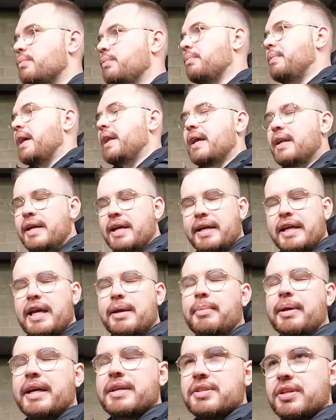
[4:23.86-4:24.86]
we went into a
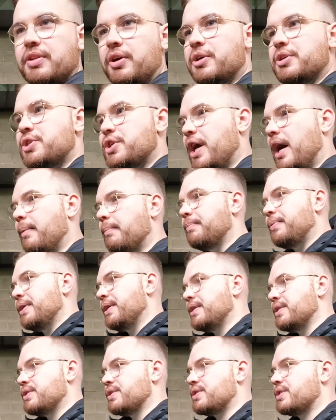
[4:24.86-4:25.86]
game against the Dutch
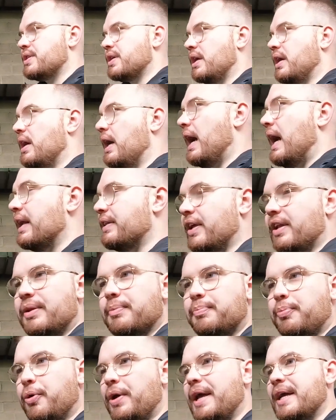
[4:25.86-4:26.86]
champions, I
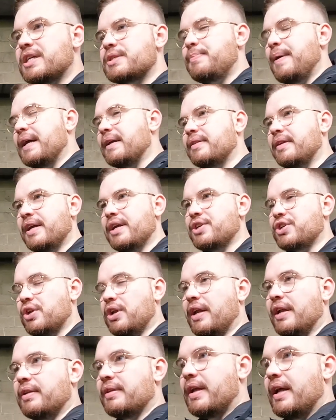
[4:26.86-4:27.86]
didn't put
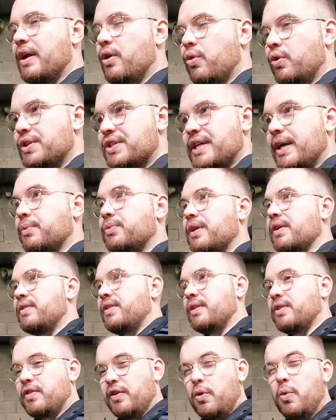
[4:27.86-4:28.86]
expectation on Celtic
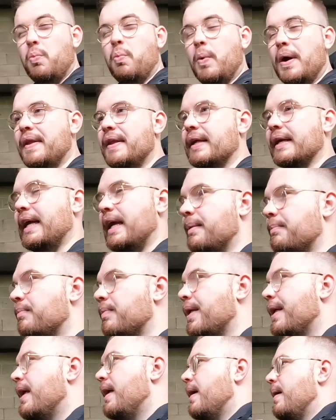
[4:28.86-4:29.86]
to go and win the
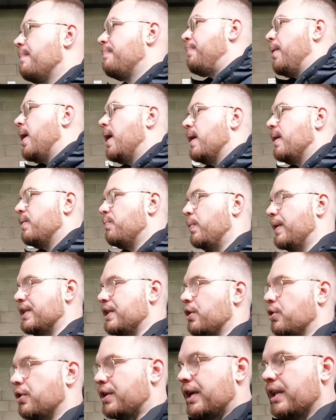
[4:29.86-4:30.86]
game, but
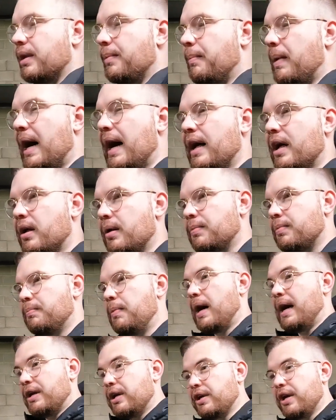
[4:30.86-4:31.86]
when you look at the
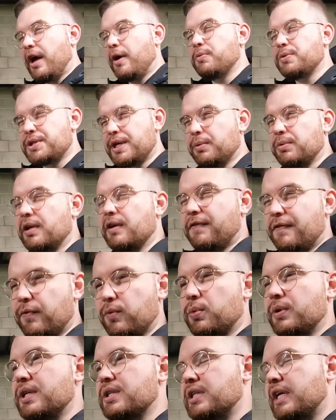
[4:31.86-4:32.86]
manner of how Celtic
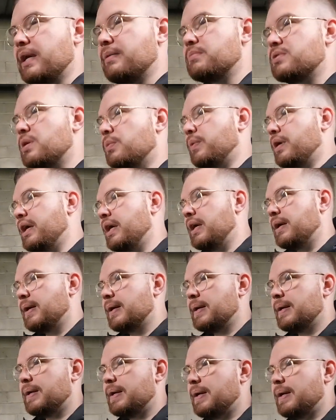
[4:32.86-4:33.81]
throw these games away,